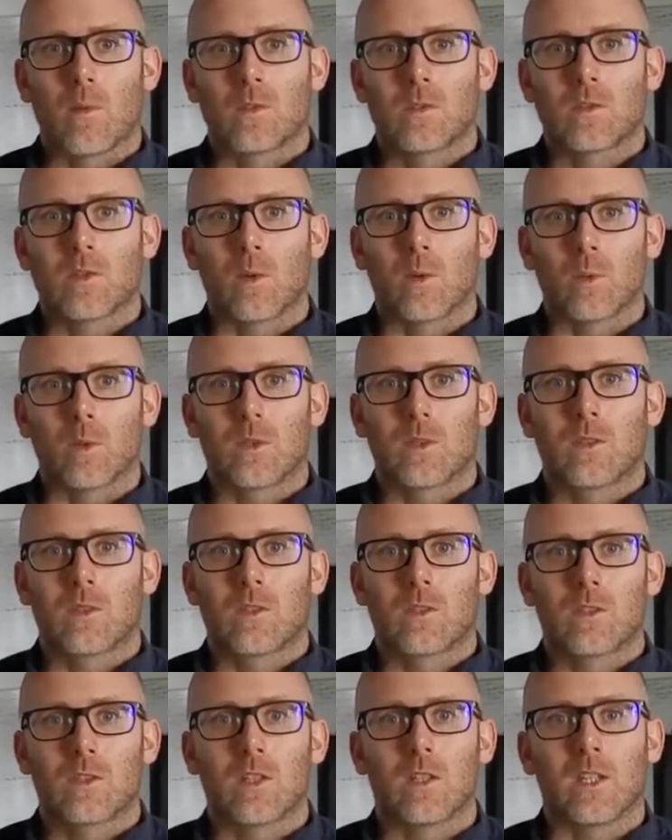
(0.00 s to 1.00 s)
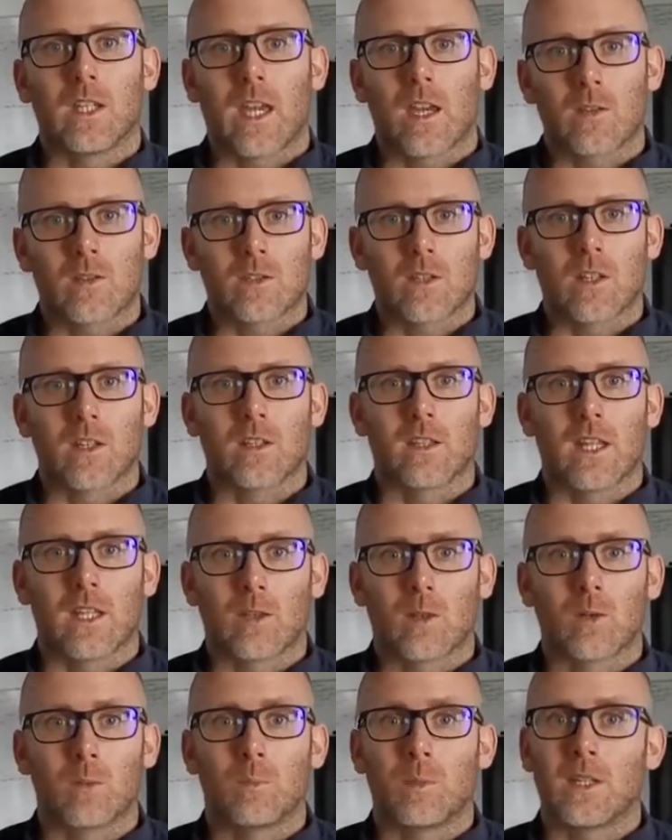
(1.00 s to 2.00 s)
So to the outsider, they
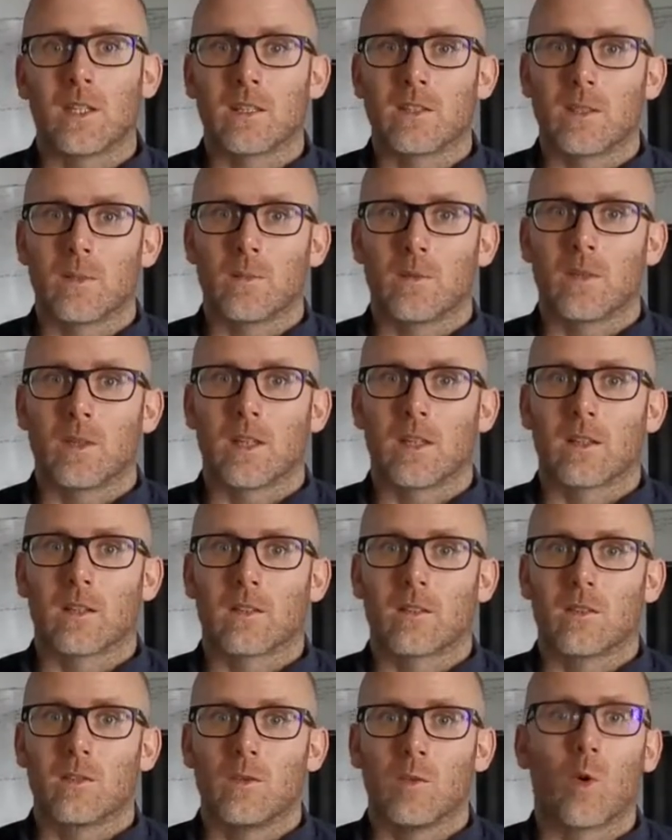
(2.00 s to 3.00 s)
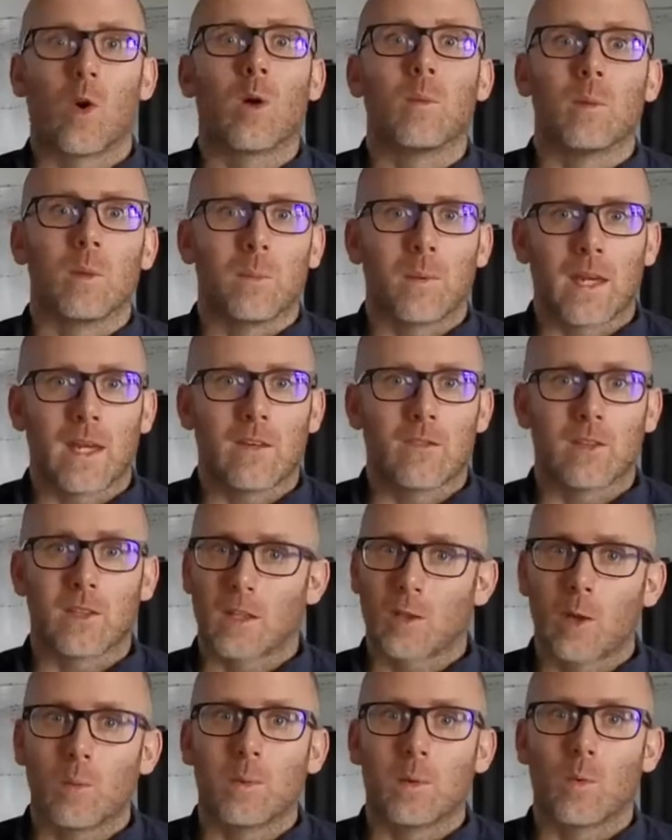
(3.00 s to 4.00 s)
could be exhibiting normal behaviour.
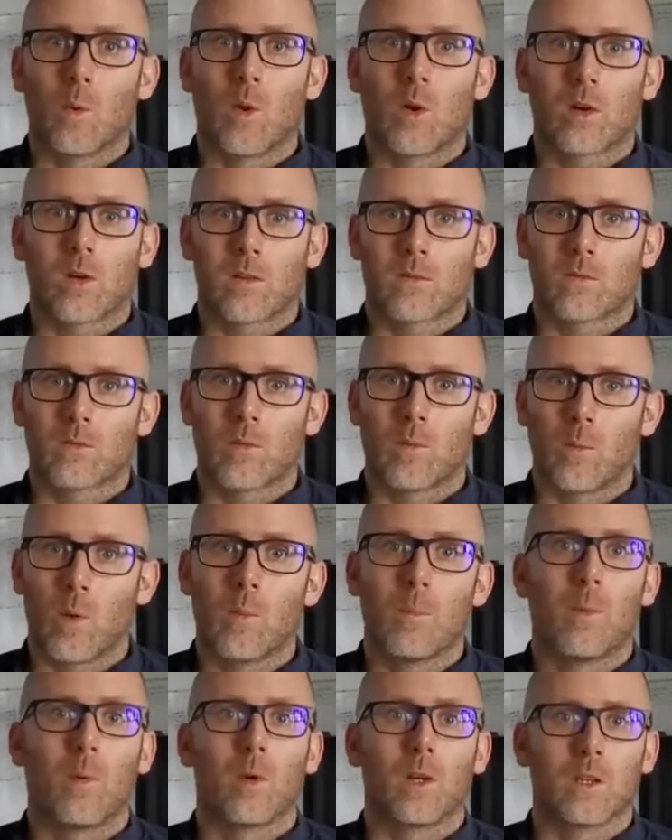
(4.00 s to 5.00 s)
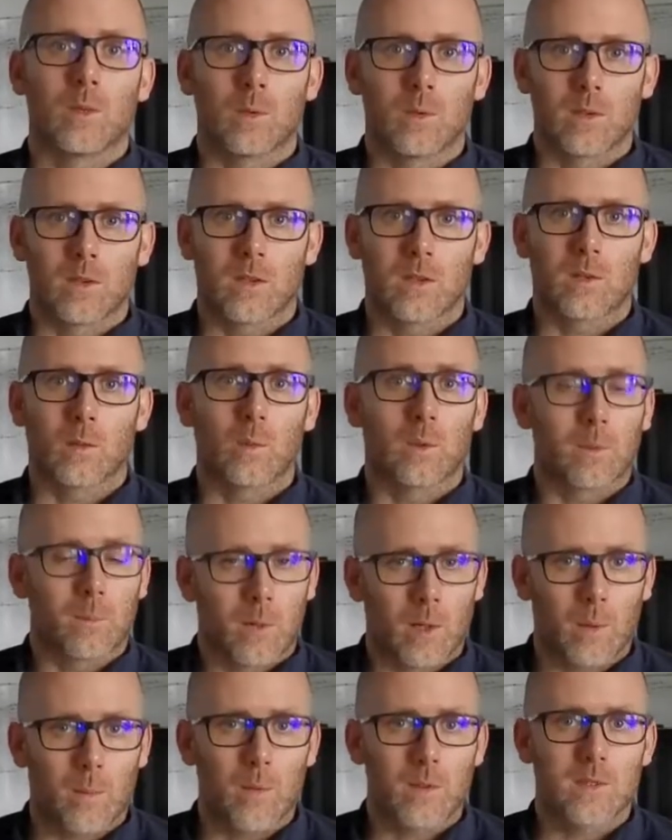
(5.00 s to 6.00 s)
They could be walking from one point to another with
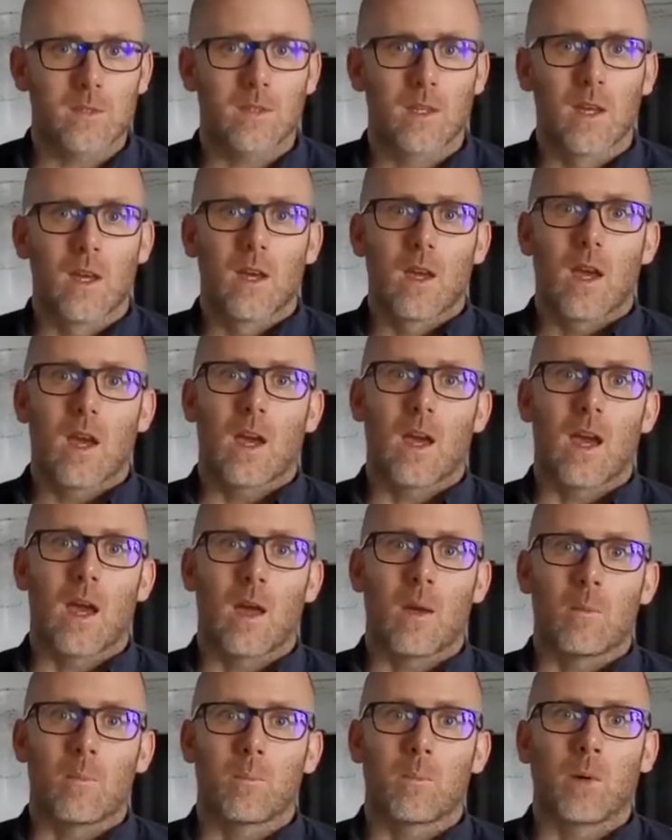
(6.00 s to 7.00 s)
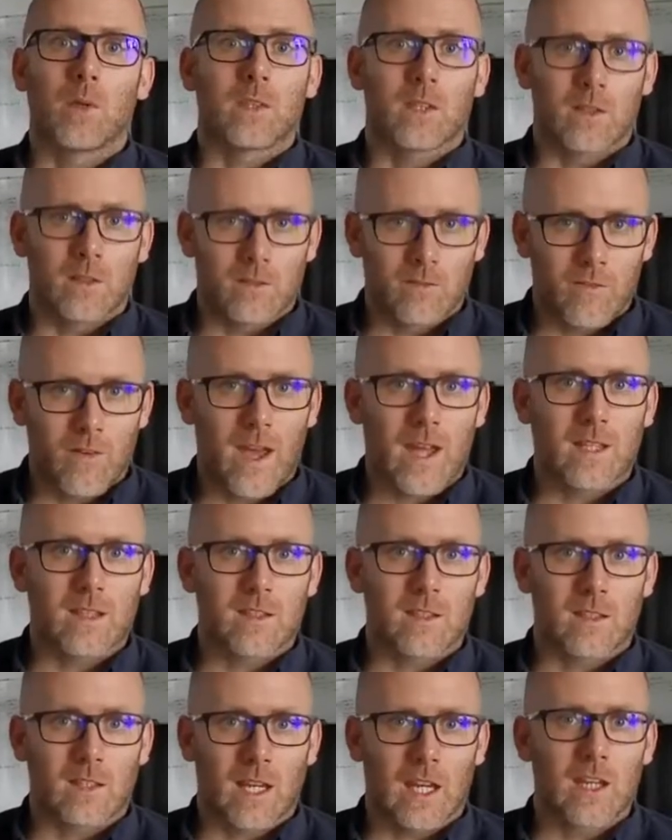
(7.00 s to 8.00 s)
purpose, but they're in
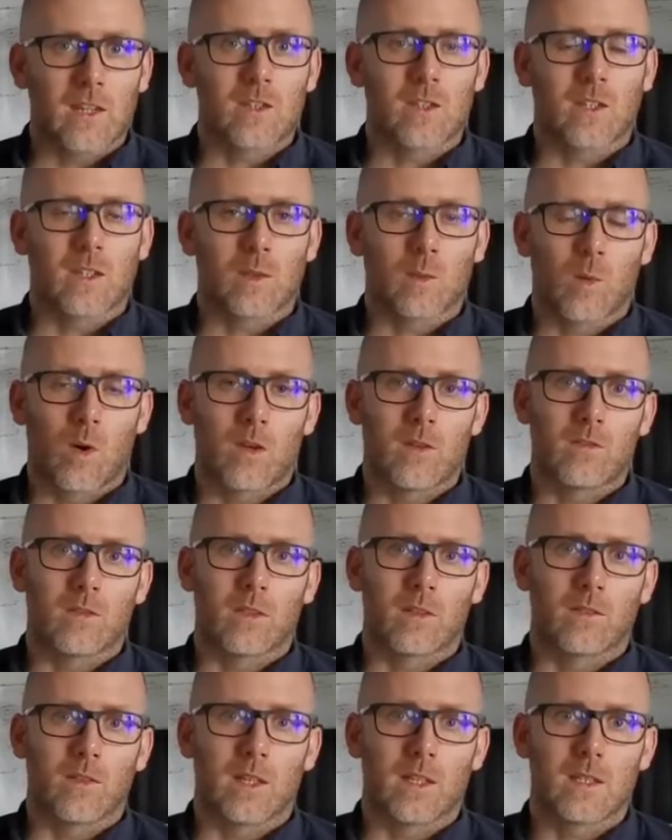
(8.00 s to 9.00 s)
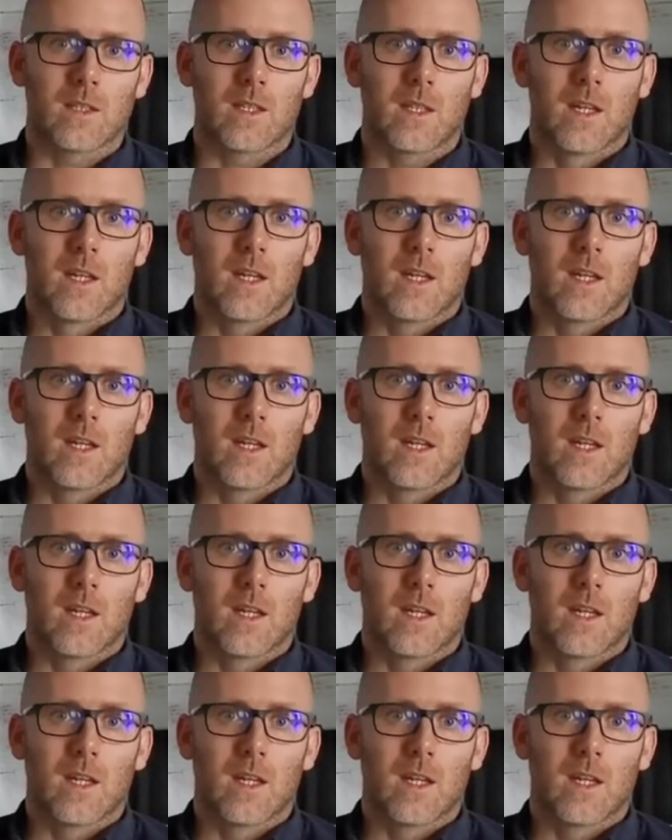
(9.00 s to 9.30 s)
fact engaging in a wandering event.